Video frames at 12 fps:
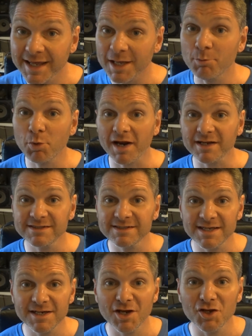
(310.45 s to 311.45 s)
Keep
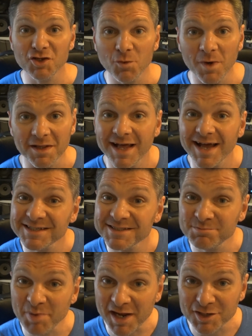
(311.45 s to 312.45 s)
practicing and you will,
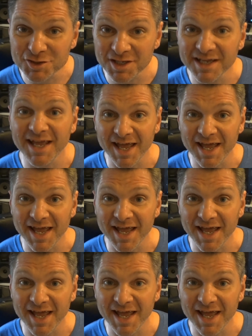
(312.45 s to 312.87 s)
especially